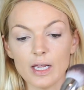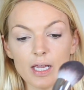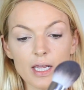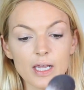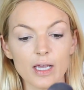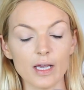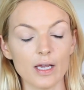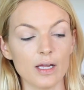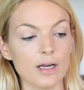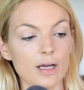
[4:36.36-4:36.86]

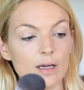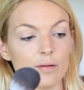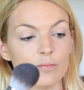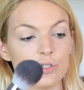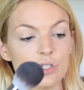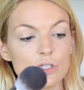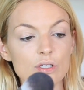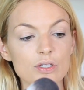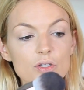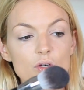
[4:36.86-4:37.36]
and
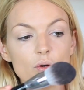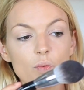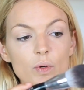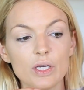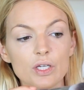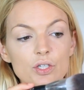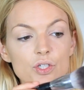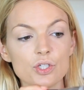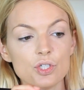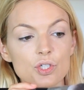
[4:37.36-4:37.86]
I'm just
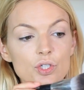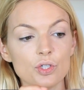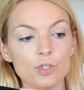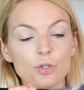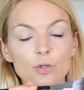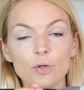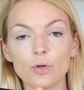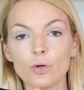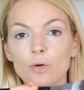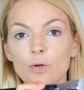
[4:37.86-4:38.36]
going
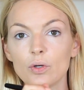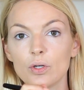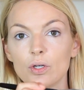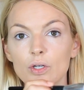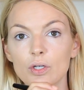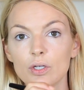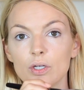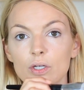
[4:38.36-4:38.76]
to